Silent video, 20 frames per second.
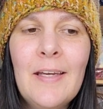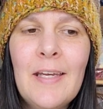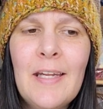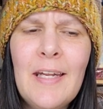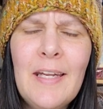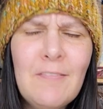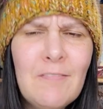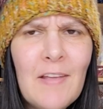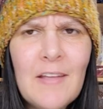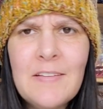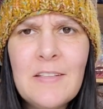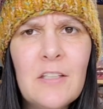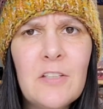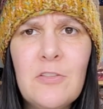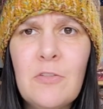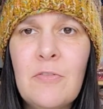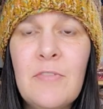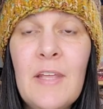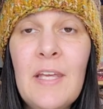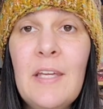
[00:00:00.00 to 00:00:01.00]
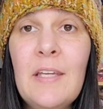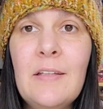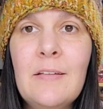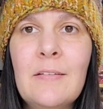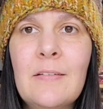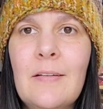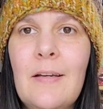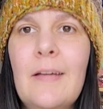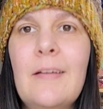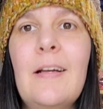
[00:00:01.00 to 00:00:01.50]
And if that's not your
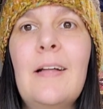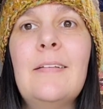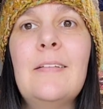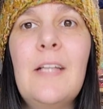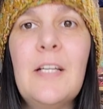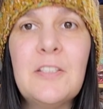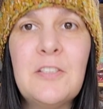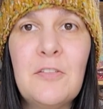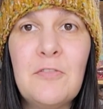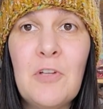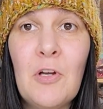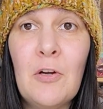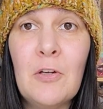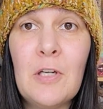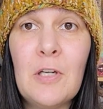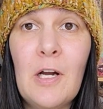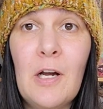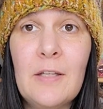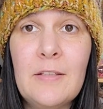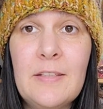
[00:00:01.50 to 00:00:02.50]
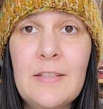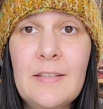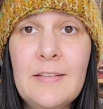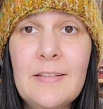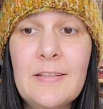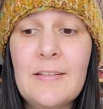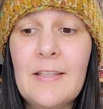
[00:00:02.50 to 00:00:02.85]
thing, I got lots of yarn content.